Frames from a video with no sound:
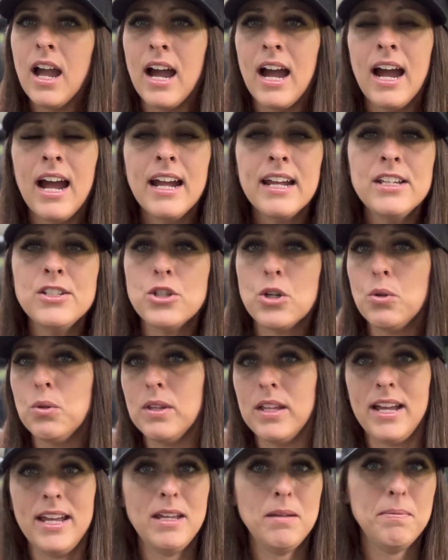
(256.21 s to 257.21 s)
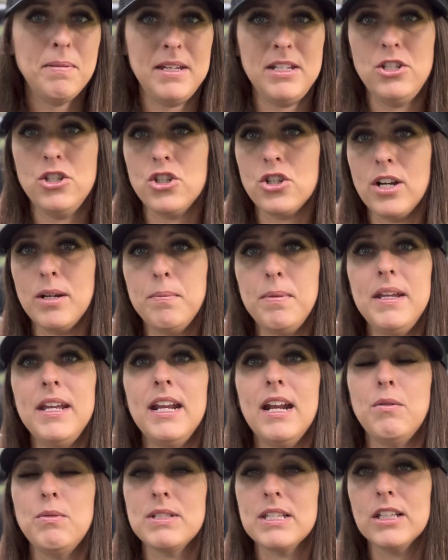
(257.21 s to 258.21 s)
I don't like pinstriping,
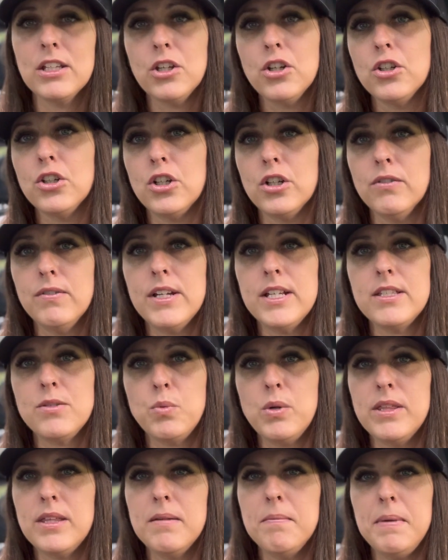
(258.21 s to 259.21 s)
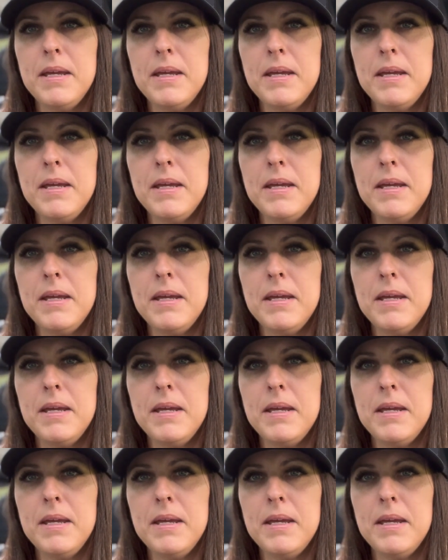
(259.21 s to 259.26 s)
and I was a little nervous with it